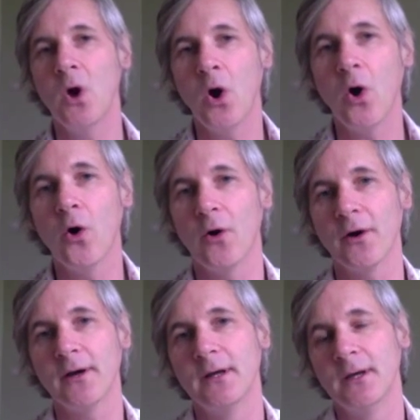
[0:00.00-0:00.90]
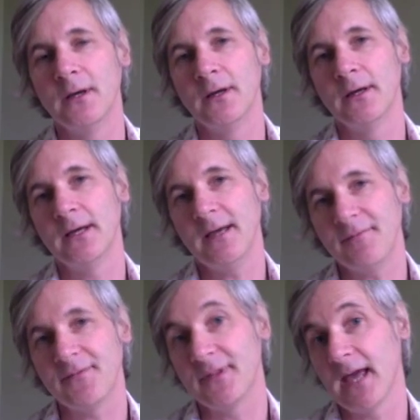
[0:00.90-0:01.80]
Or if
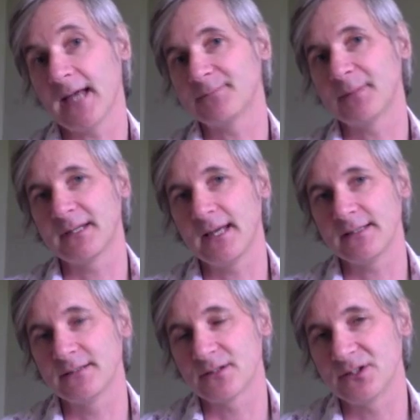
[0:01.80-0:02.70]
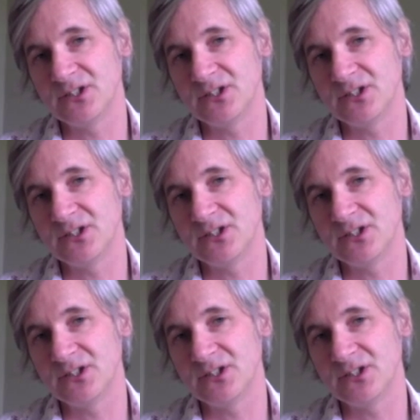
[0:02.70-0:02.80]
the expectations are